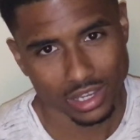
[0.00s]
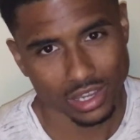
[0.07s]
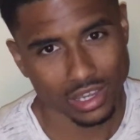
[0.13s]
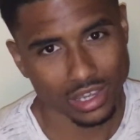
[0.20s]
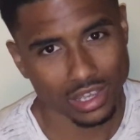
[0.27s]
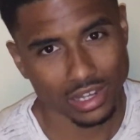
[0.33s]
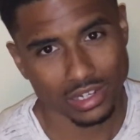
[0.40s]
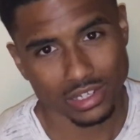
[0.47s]

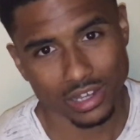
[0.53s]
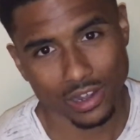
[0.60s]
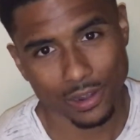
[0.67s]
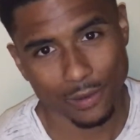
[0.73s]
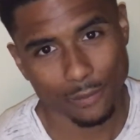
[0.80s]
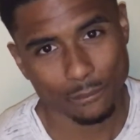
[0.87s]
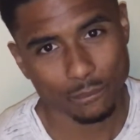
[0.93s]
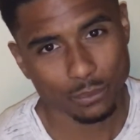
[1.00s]
and
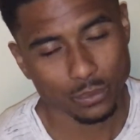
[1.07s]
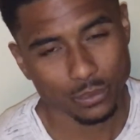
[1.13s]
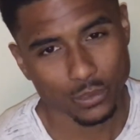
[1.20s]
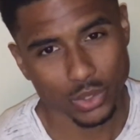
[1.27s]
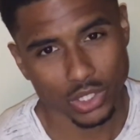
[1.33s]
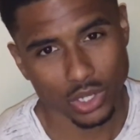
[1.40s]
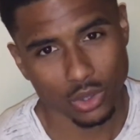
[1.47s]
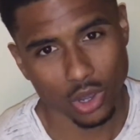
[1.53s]

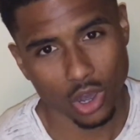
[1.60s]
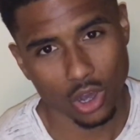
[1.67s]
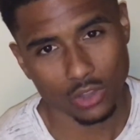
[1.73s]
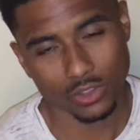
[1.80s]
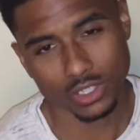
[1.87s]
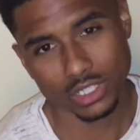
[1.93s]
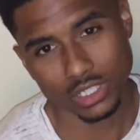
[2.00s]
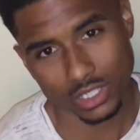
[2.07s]
all
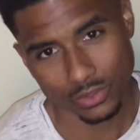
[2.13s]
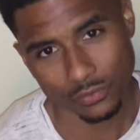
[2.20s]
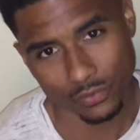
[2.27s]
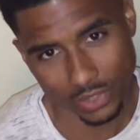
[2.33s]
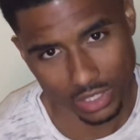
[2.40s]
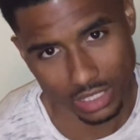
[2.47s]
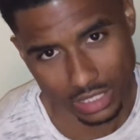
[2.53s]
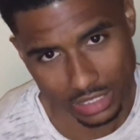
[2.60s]
the good
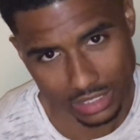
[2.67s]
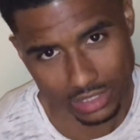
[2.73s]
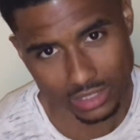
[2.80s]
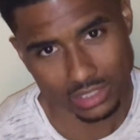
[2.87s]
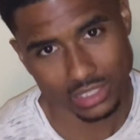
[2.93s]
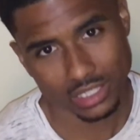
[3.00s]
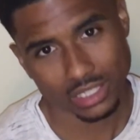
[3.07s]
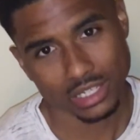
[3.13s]

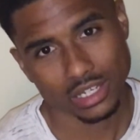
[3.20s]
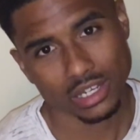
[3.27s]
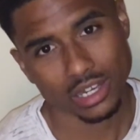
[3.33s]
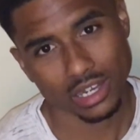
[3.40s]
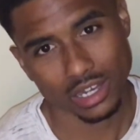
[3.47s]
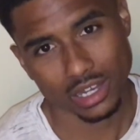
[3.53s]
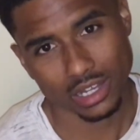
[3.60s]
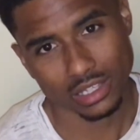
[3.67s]
feelings
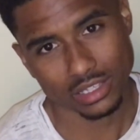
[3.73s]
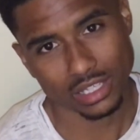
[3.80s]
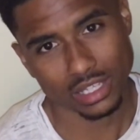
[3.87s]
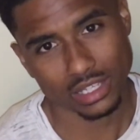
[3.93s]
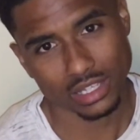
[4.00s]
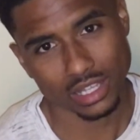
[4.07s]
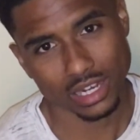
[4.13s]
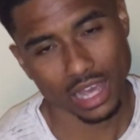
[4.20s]

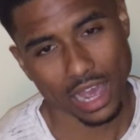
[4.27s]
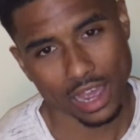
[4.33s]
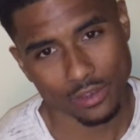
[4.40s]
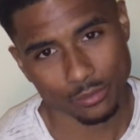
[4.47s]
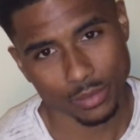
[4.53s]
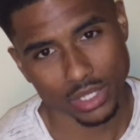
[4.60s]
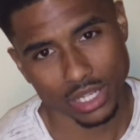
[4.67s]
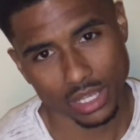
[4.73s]
that
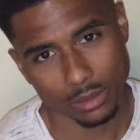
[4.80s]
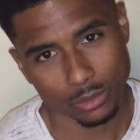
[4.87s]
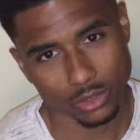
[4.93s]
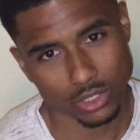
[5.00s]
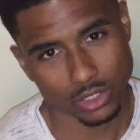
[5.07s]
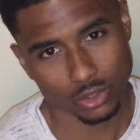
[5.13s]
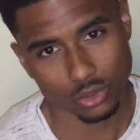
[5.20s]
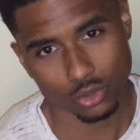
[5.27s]
I've been able
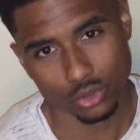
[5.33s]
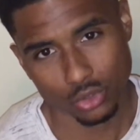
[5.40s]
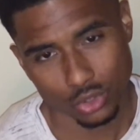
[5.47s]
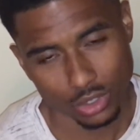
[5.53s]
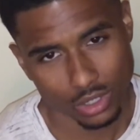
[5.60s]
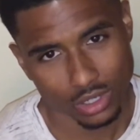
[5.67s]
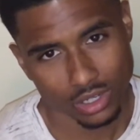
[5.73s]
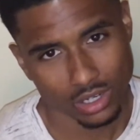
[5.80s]
to
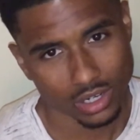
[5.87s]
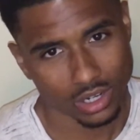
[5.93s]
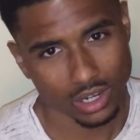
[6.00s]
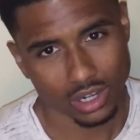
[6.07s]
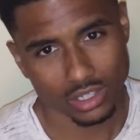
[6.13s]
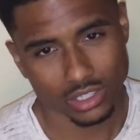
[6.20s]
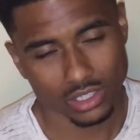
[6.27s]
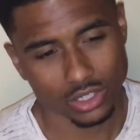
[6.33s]

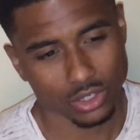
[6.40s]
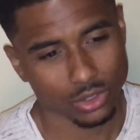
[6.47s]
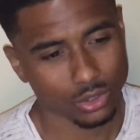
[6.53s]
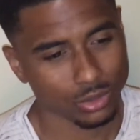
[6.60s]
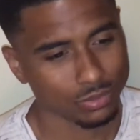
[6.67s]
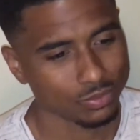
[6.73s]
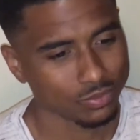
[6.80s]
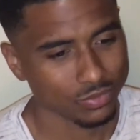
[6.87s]
you
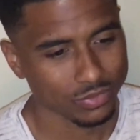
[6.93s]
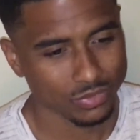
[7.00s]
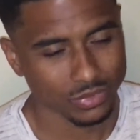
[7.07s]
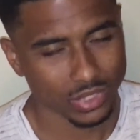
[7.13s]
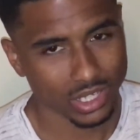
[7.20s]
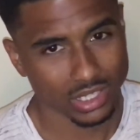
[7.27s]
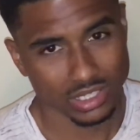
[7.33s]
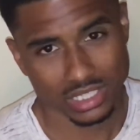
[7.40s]
know
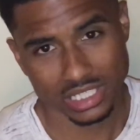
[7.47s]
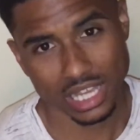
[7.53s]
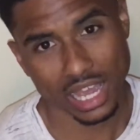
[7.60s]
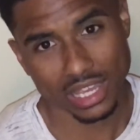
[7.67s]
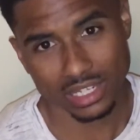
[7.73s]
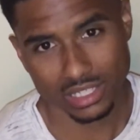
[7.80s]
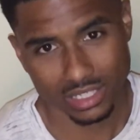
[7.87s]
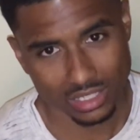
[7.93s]

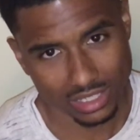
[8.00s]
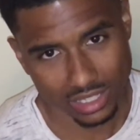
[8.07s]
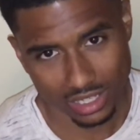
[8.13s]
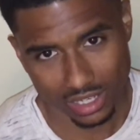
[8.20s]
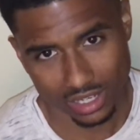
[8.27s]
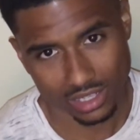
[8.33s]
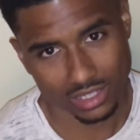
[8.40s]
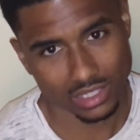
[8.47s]
incite
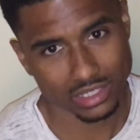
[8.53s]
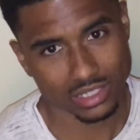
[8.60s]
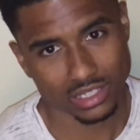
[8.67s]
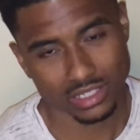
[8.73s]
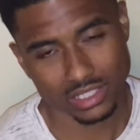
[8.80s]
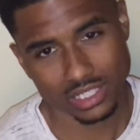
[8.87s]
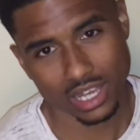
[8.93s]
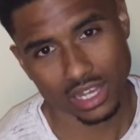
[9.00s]

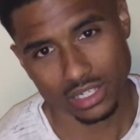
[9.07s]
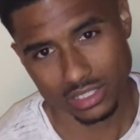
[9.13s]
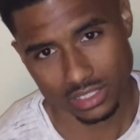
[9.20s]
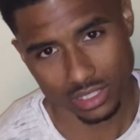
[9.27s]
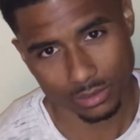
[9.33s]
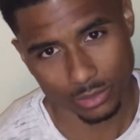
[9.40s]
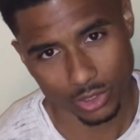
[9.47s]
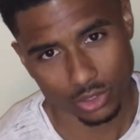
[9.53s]
inside of
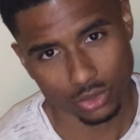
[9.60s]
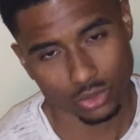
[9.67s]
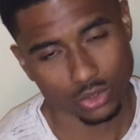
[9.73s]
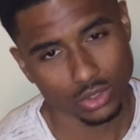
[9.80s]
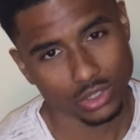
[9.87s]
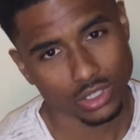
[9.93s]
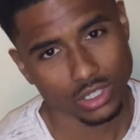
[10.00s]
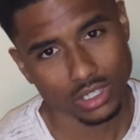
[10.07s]
some of you
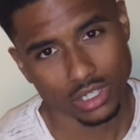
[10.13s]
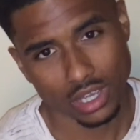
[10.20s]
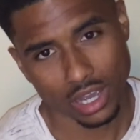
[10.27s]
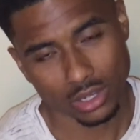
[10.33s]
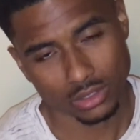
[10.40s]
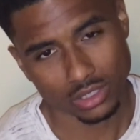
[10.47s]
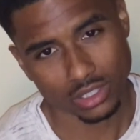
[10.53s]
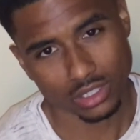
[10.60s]

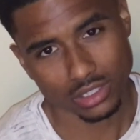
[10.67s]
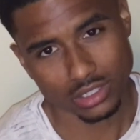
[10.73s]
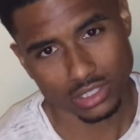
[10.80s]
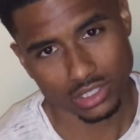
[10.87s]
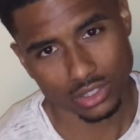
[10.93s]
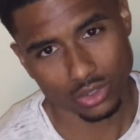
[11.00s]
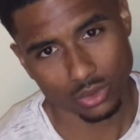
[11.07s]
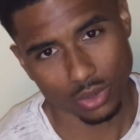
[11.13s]
out there.
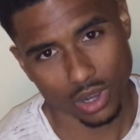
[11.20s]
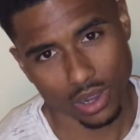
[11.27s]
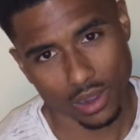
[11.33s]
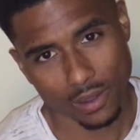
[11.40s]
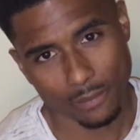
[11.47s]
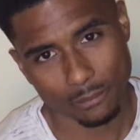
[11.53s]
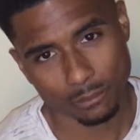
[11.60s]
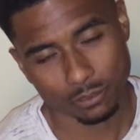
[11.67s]

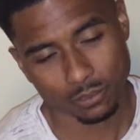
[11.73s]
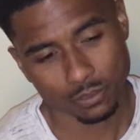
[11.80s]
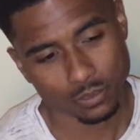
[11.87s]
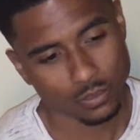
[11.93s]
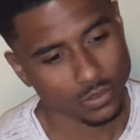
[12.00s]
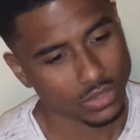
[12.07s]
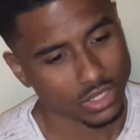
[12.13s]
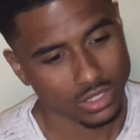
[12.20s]
So
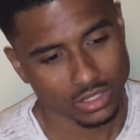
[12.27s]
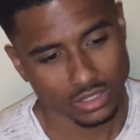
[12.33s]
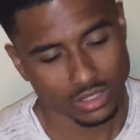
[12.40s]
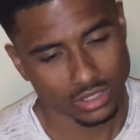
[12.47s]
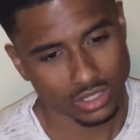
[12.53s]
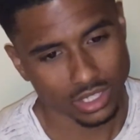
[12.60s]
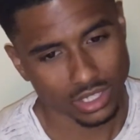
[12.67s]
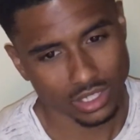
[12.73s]

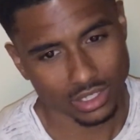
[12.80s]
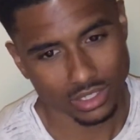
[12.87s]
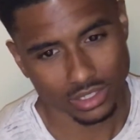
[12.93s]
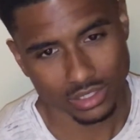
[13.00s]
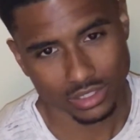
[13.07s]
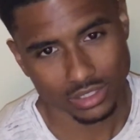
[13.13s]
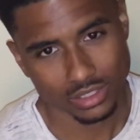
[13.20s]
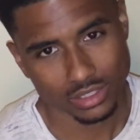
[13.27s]
yeah.
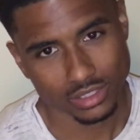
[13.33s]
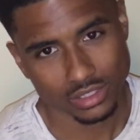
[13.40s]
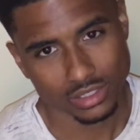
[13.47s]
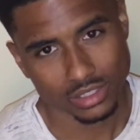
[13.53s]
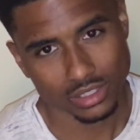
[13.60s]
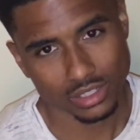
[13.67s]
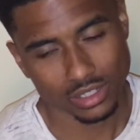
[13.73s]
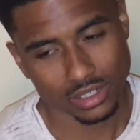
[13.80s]

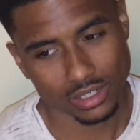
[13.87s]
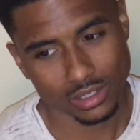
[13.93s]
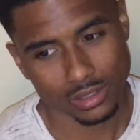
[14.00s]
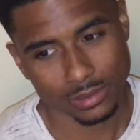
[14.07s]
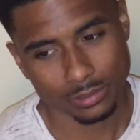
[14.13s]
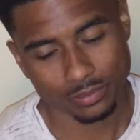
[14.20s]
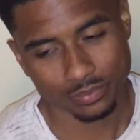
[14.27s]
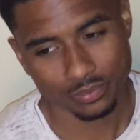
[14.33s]

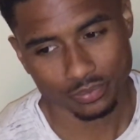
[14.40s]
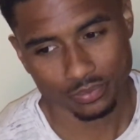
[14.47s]
Um,